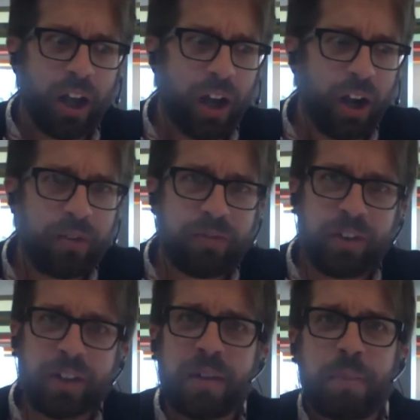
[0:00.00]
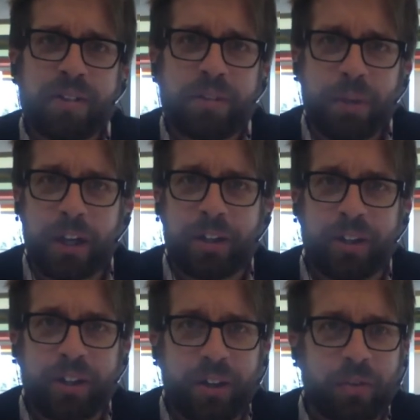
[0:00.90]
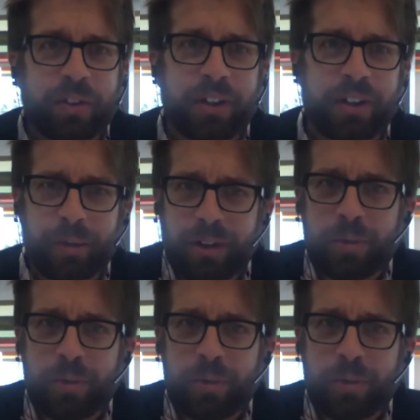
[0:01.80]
oh, Funky Puzzle Maker over here. What in the